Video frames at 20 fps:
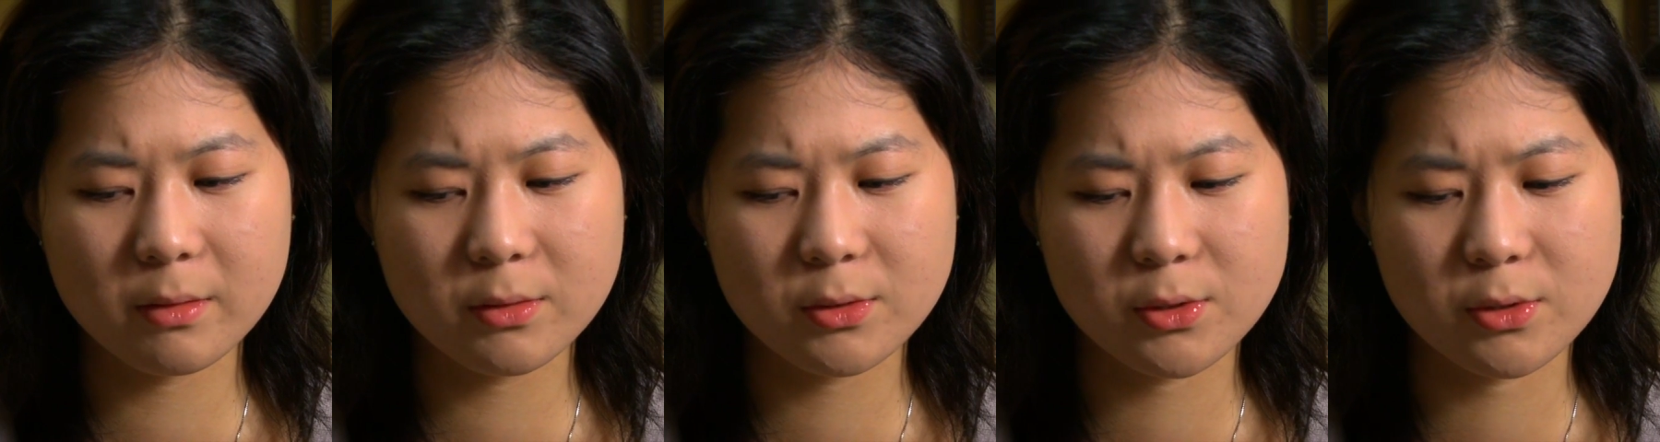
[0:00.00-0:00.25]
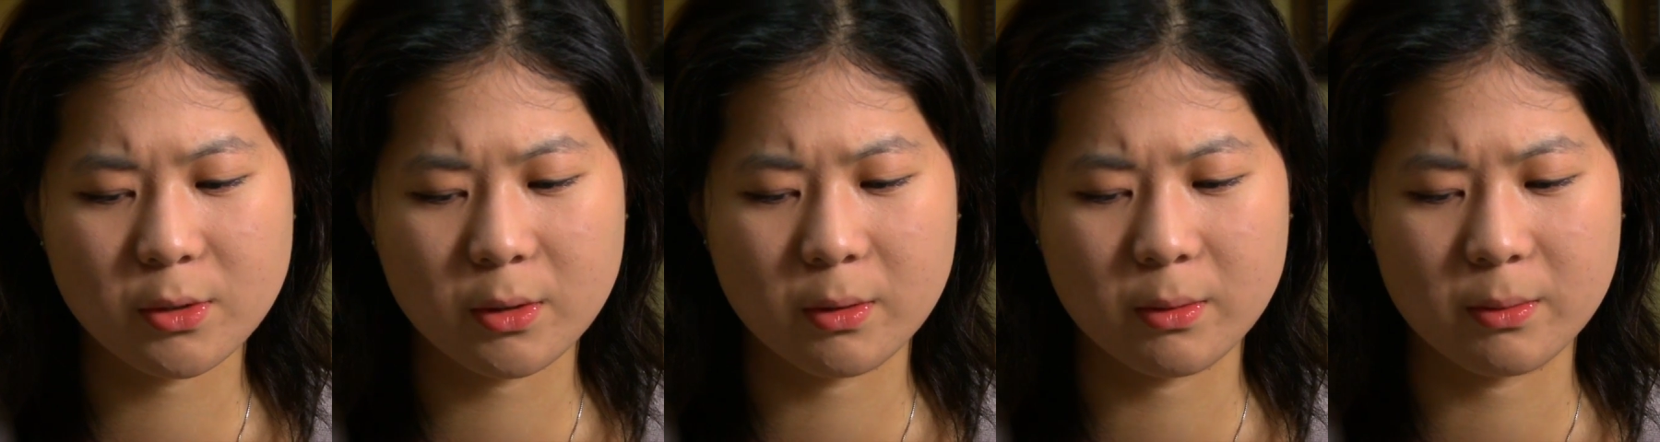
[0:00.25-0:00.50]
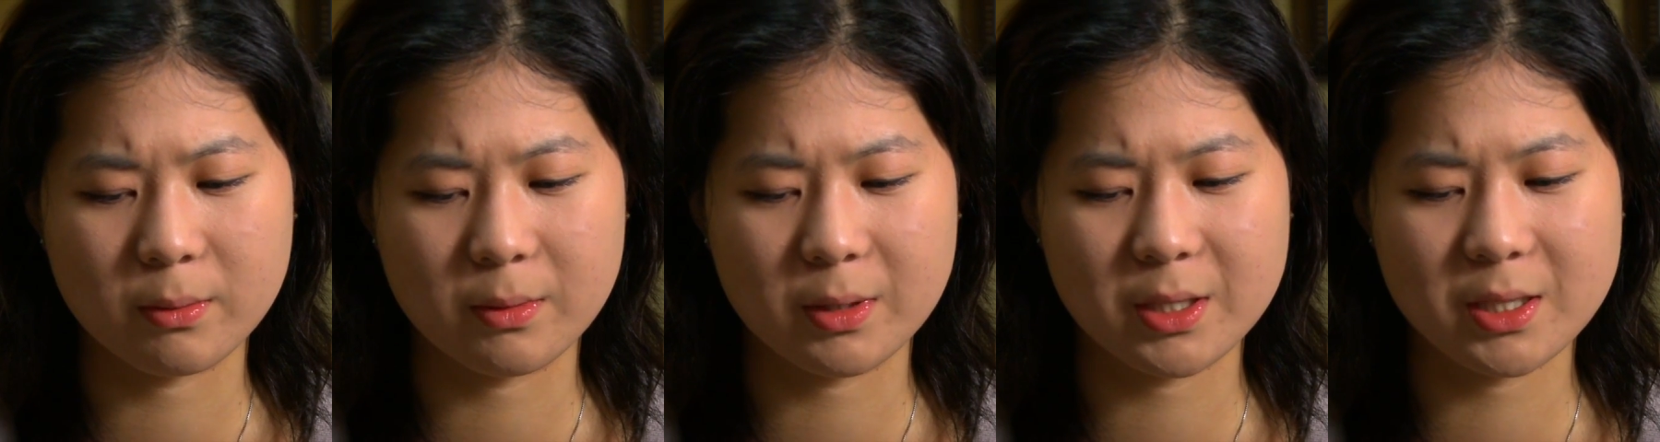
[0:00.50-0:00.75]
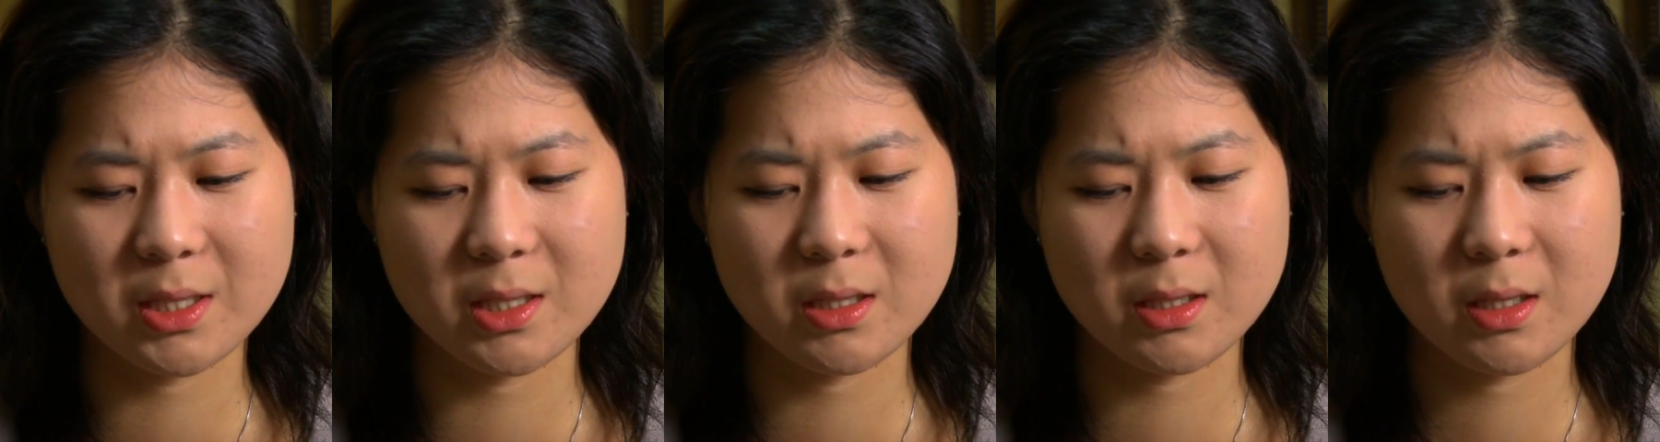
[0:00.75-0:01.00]
So
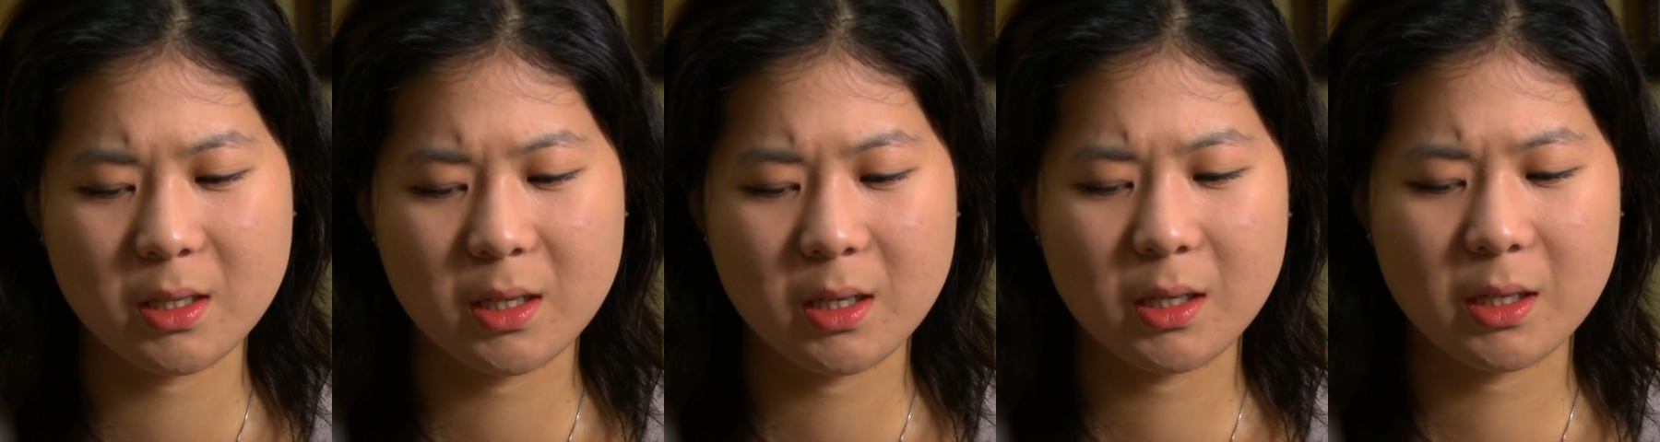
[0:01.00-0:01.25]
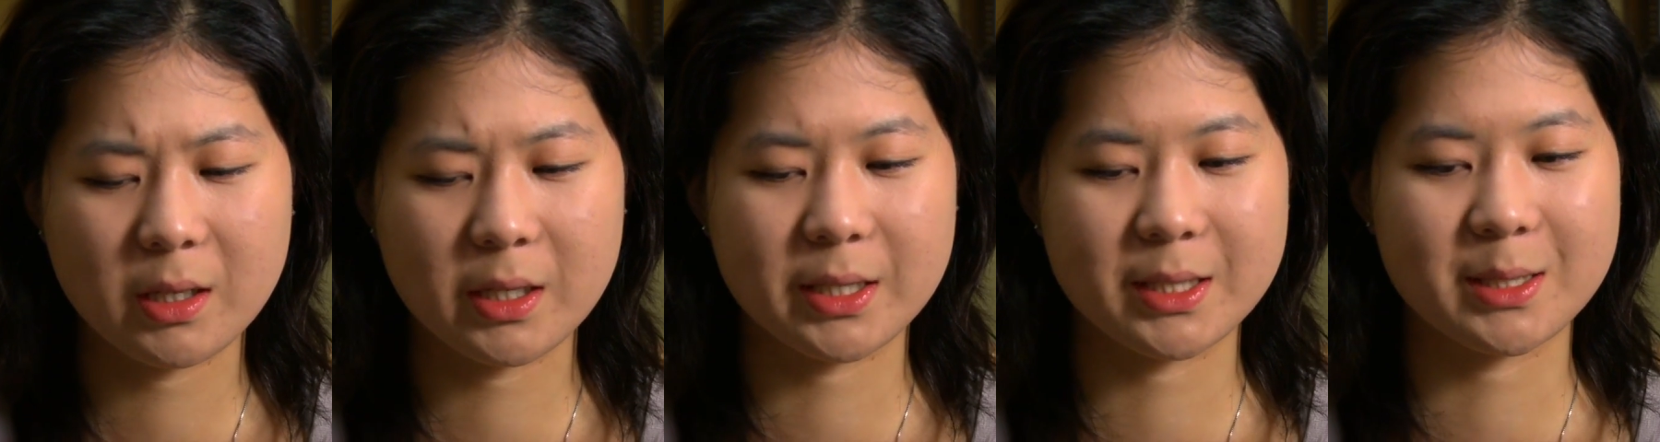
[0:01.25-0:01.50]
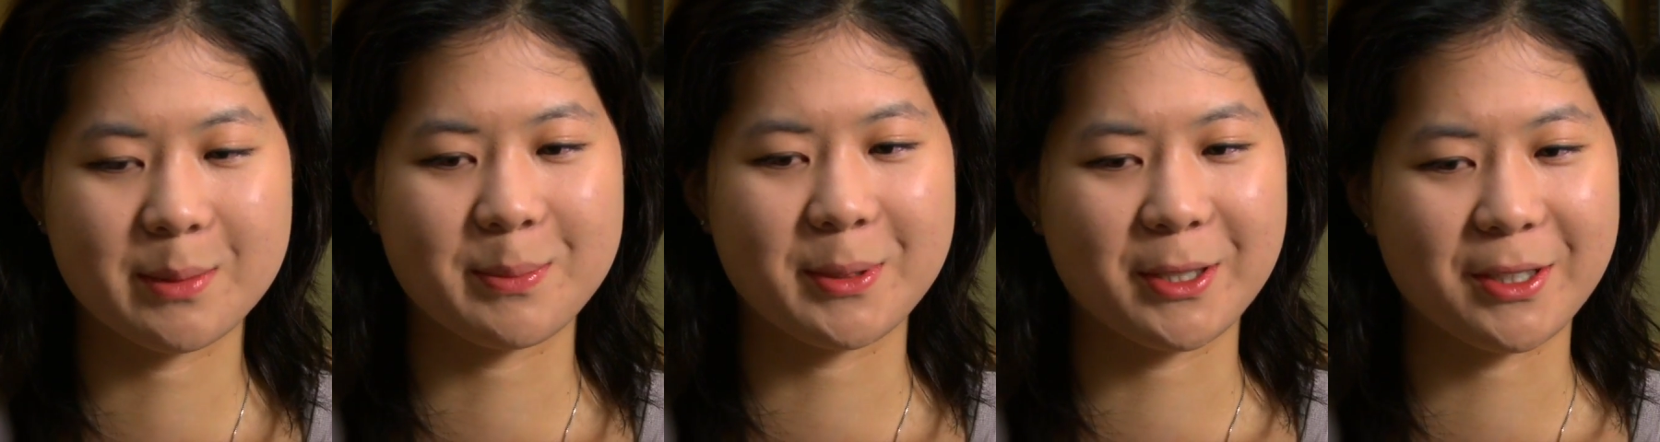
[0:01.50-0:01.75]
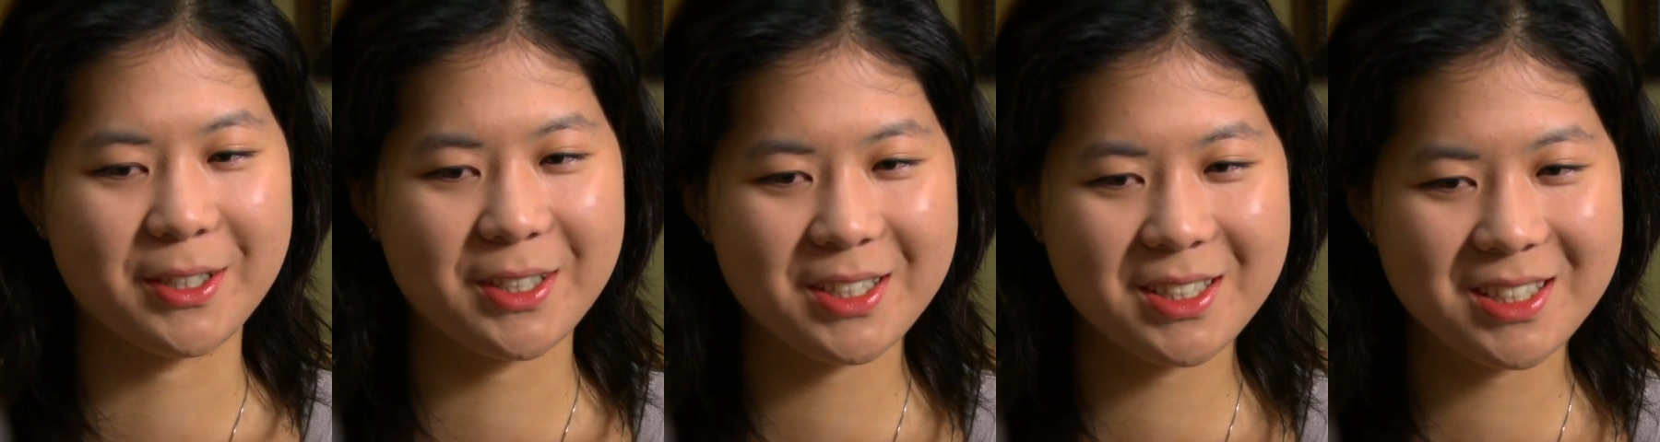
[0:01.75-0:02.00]
this
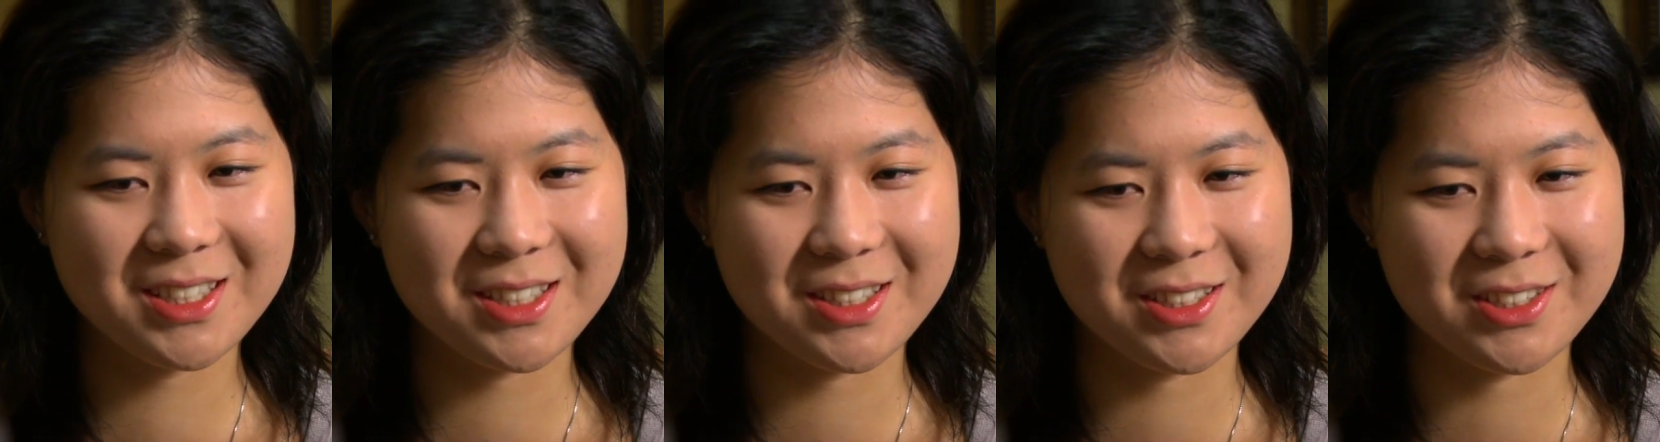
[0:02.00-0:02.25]
experience